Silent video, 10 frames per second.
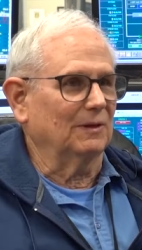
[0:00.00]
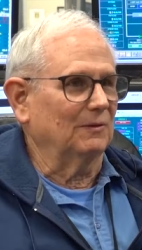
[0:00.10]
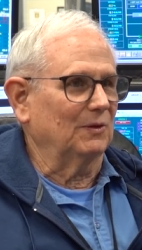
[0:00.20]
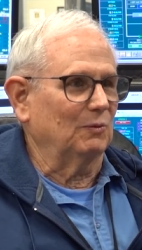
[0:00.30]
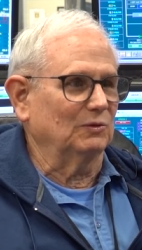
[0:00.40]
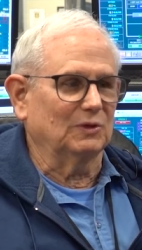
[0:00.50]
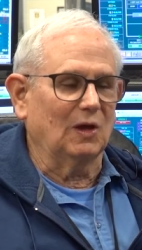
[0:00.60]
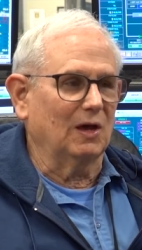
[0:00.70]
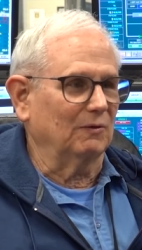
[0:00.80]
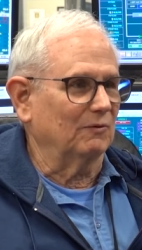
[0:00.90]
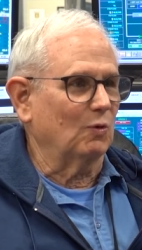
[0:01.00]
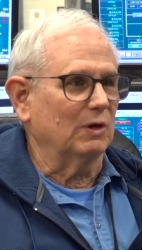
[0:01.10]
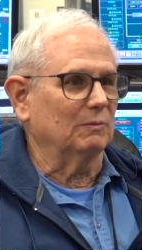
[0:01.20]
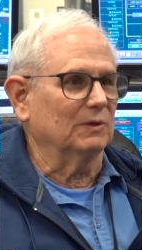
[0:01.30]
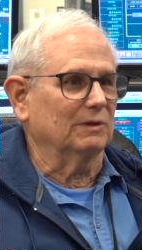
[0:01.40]
Uh, there was a lot of
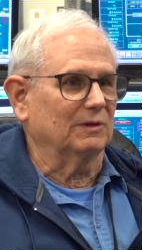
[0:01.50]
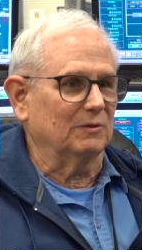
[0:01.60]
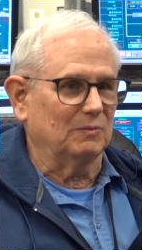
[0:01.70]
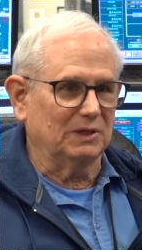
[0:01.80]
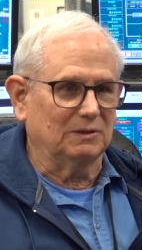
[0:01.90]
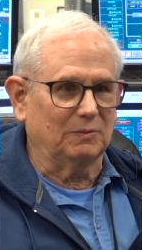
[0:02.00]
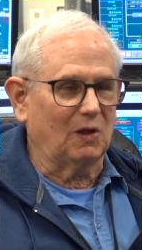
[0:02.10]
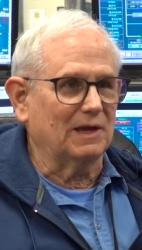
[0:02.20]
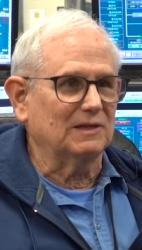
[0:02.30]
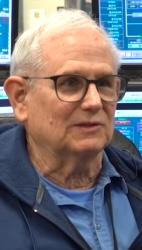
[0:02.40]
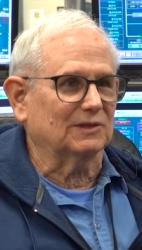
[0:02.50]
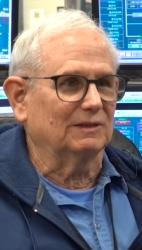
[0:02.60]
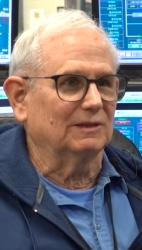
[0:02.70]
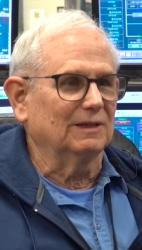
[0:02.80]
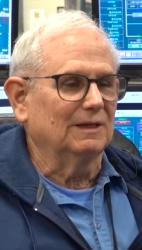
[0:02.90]
equipment and a big place,
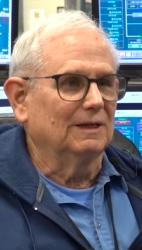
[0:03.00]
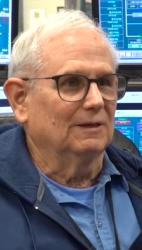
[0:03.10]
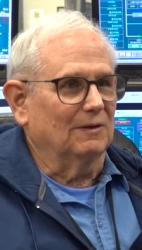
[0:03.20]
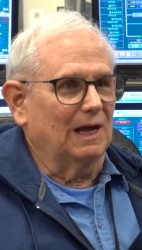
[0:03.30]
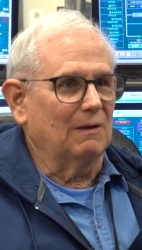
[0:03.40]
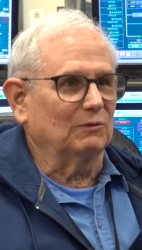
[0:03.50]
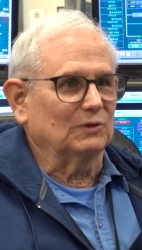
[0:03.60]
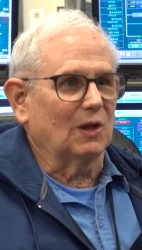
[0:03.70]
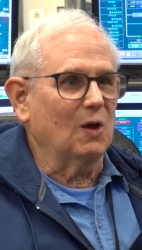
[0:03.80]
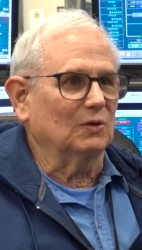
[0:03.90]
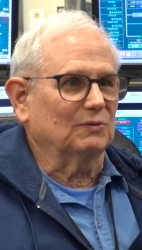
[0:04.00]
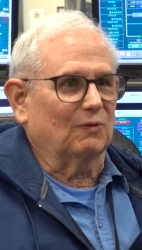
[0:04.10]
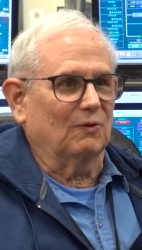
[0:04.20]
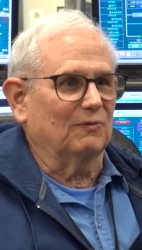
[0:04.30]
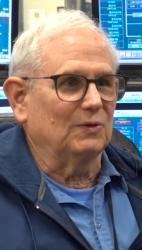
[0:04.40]
and I was lost
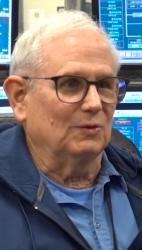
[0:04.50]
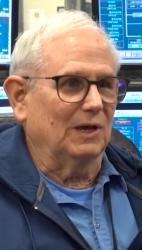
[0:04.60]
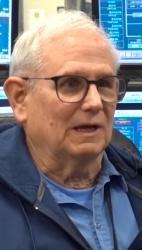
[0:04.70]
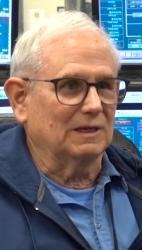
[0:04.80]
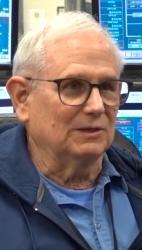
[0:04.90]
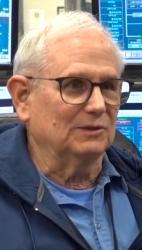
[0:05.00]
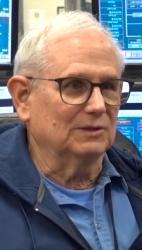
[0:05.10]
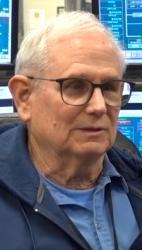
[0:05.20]
for a few days.